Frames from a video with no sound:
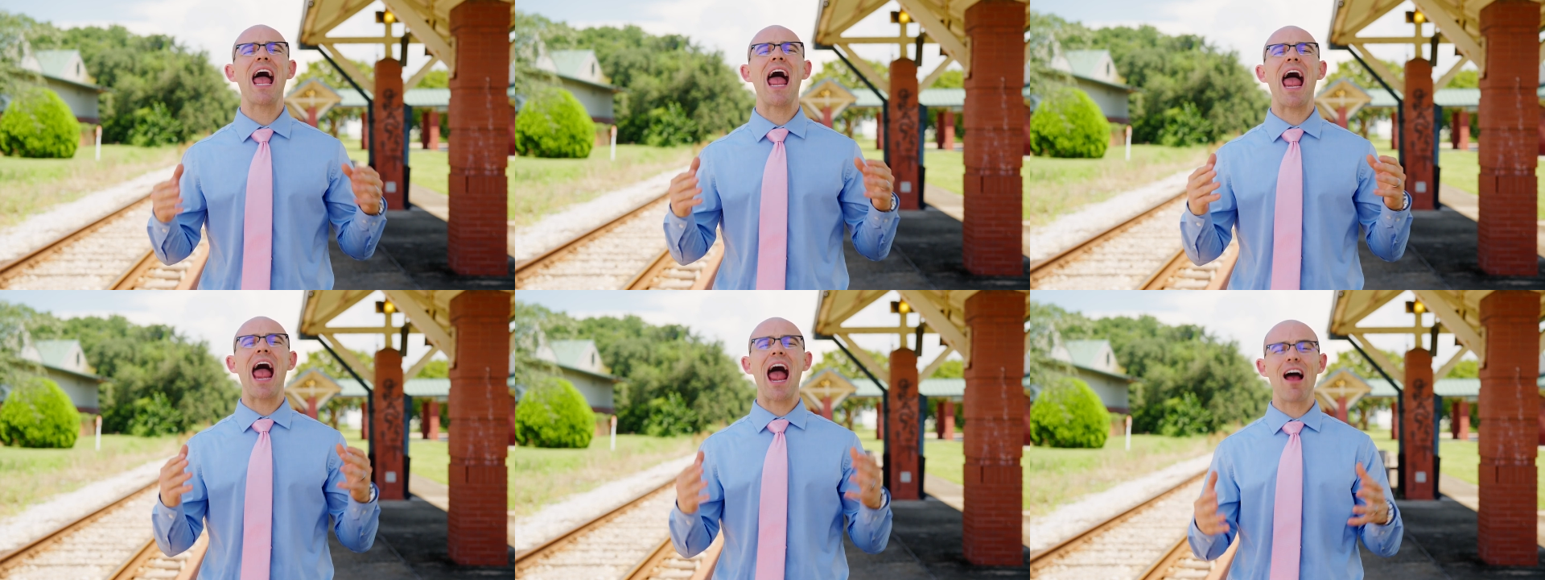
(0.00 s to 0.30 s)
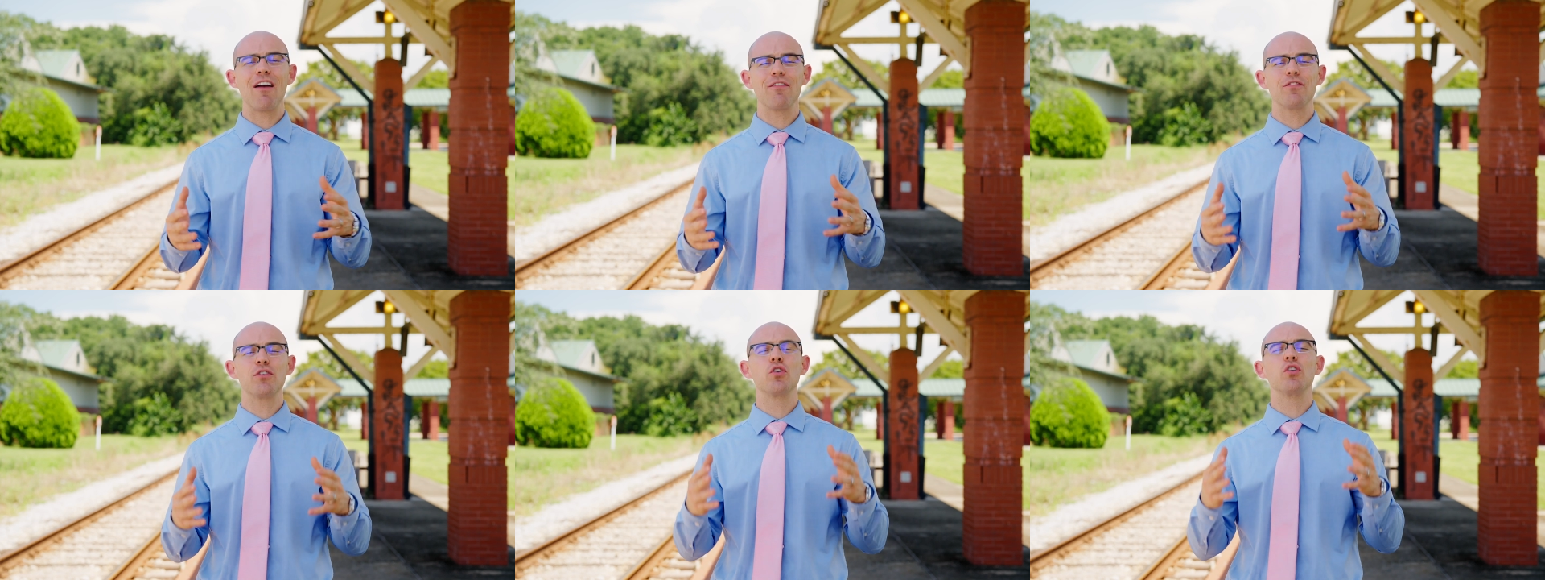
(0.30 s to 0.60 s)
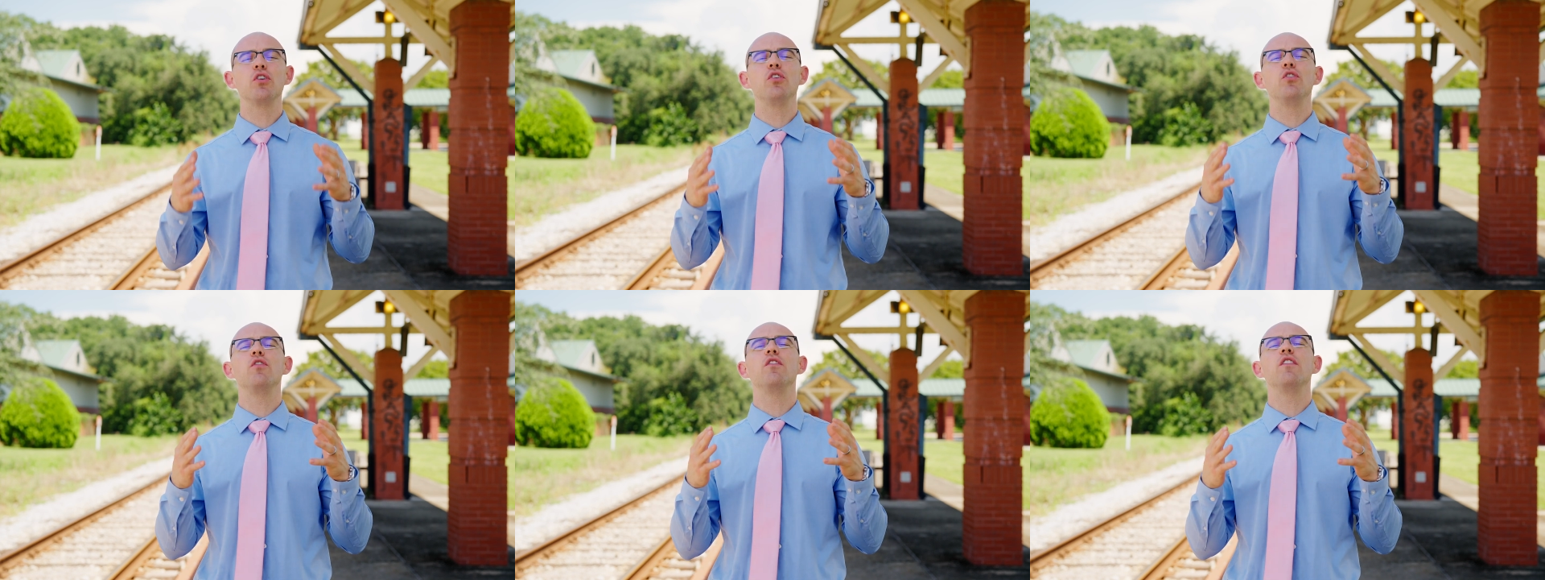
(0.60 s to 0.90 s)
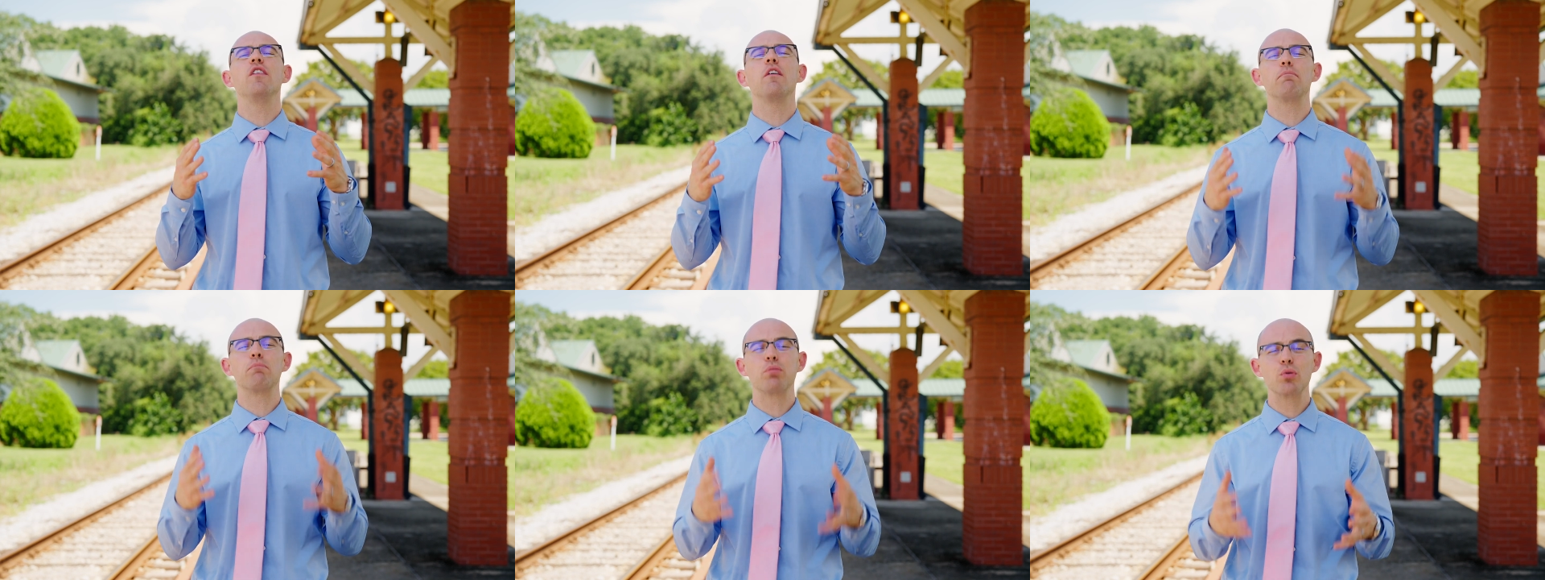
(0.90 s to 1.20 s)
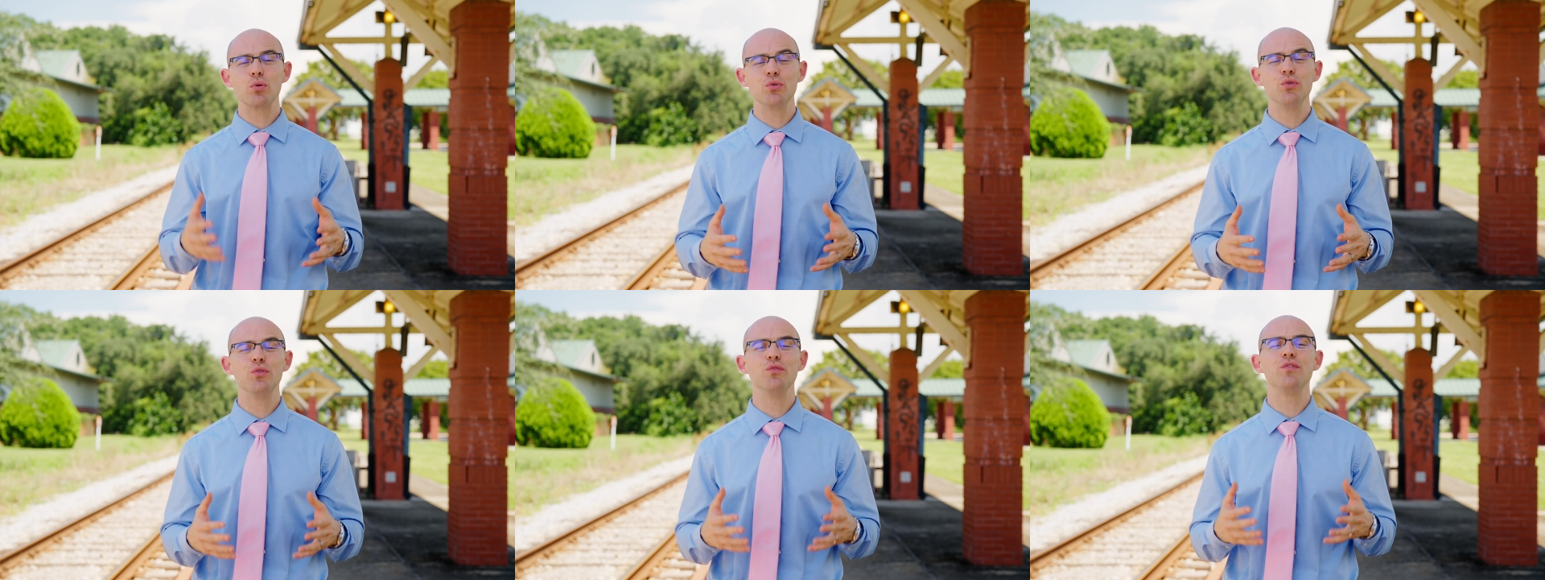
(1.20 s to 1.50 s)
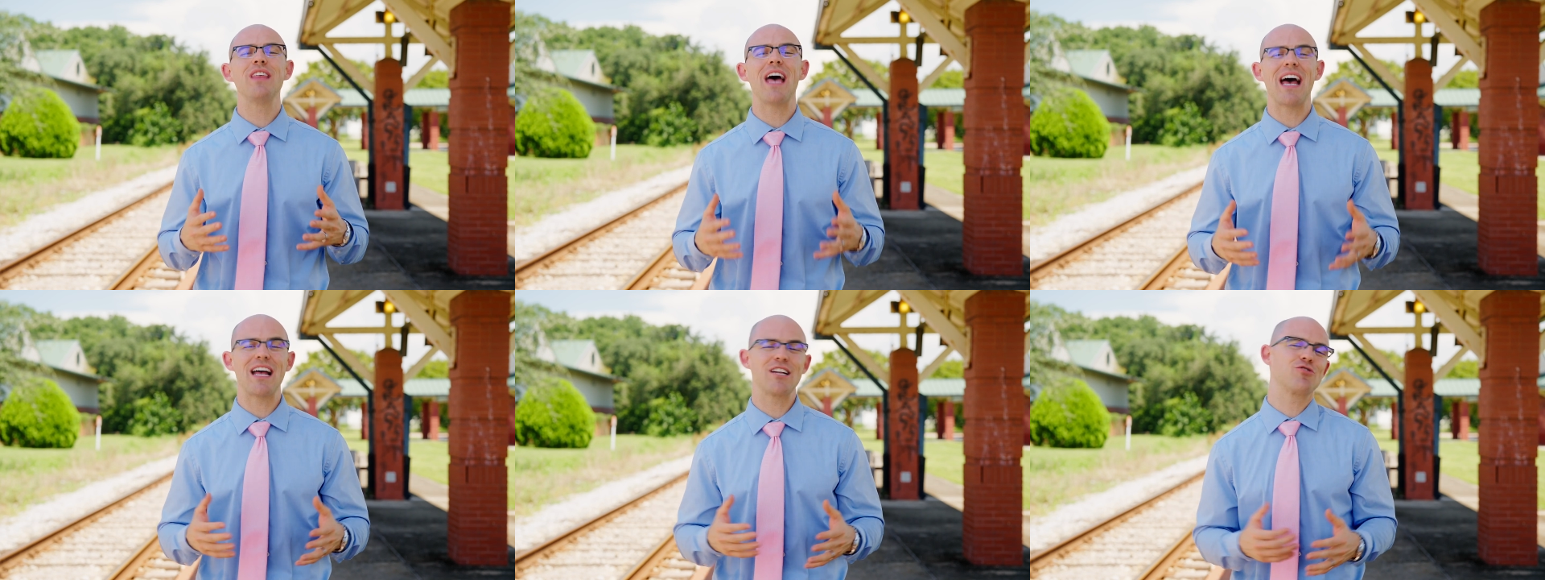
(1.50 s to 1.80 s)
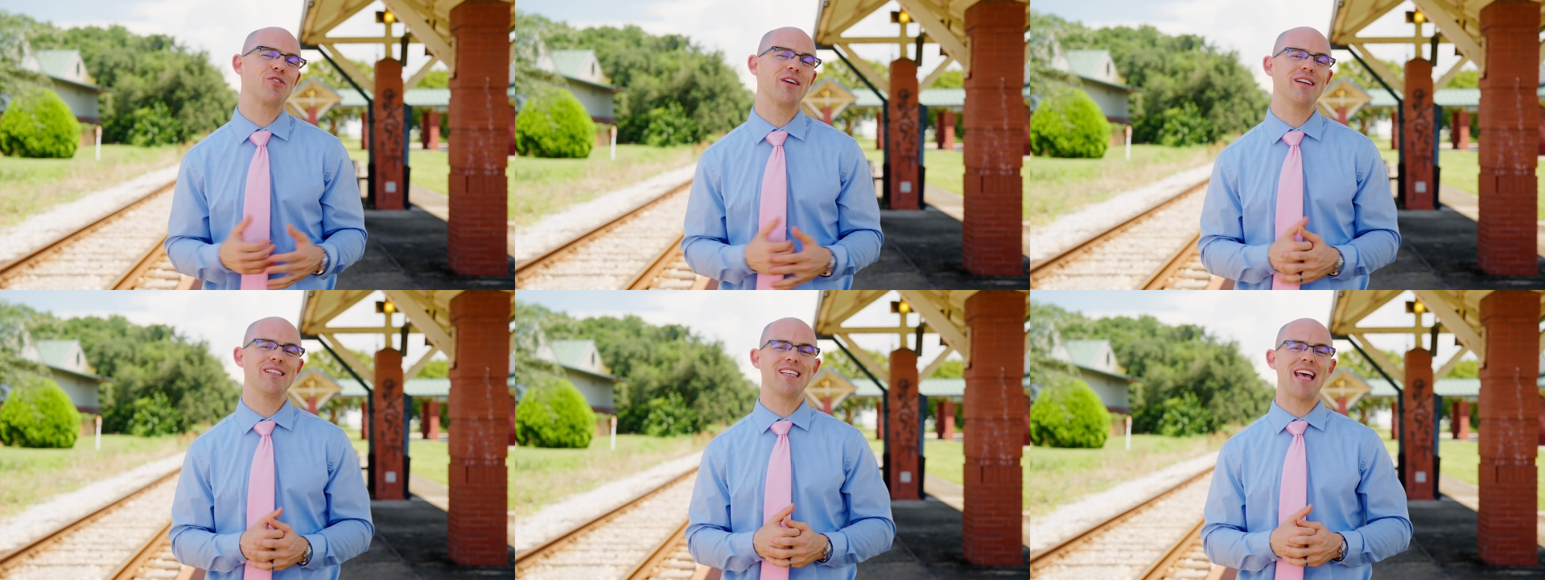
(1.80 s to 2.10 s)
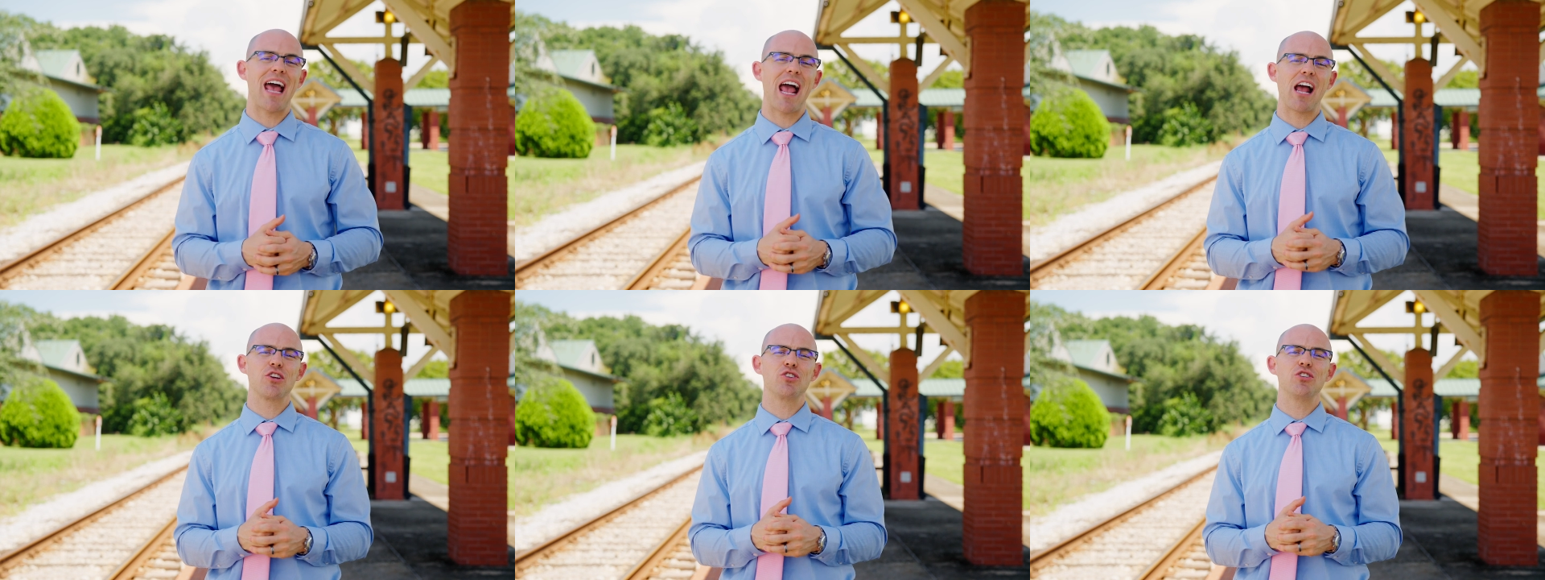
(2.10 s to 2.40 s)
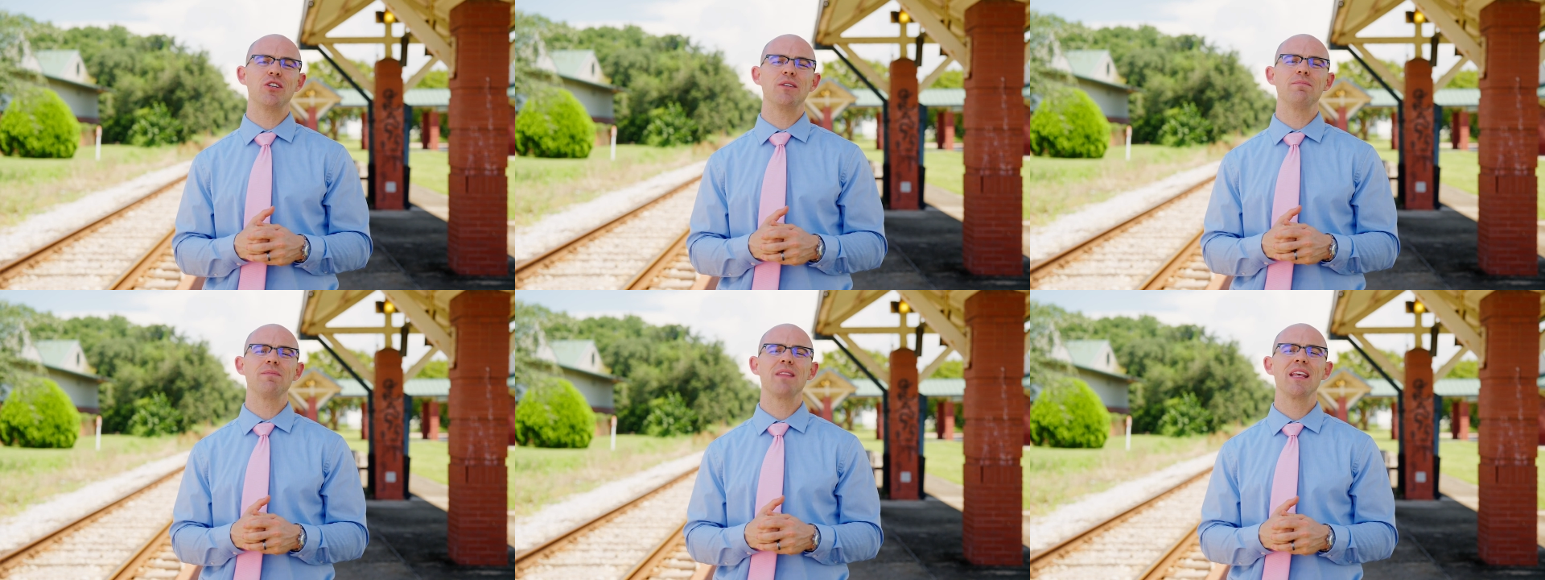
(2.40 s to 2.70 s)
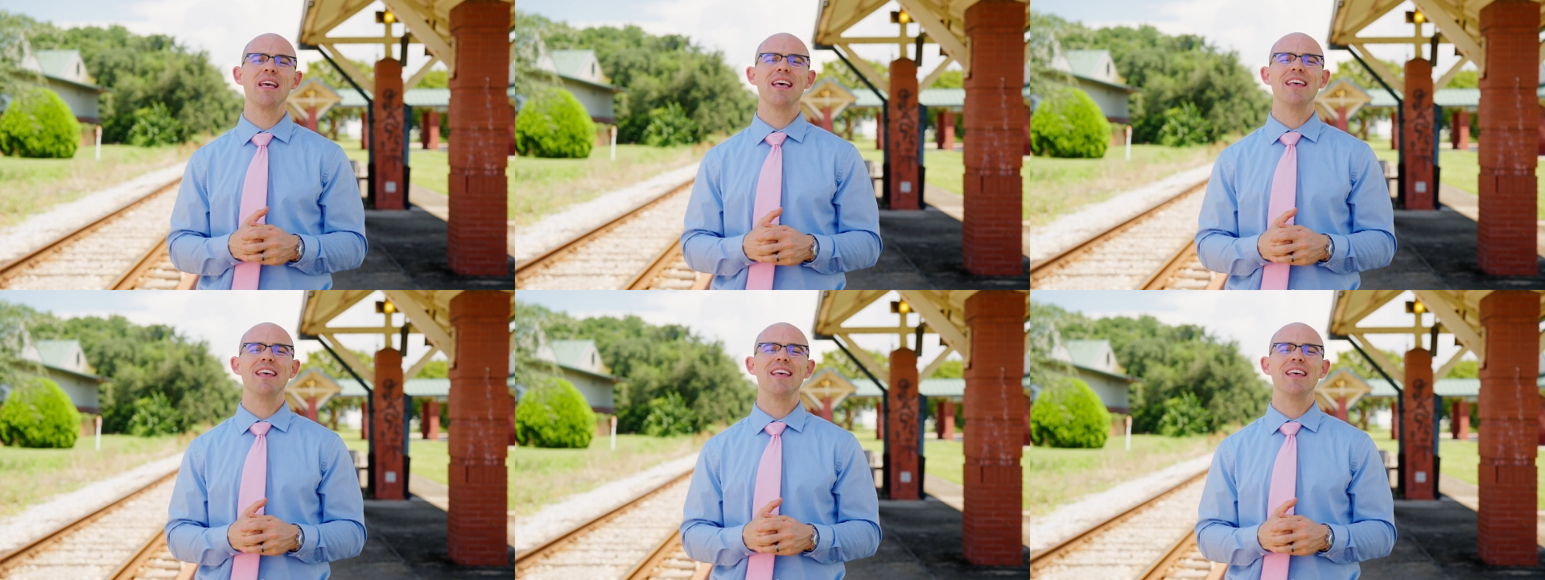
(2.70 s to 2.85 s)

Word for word: after you approve that transaction.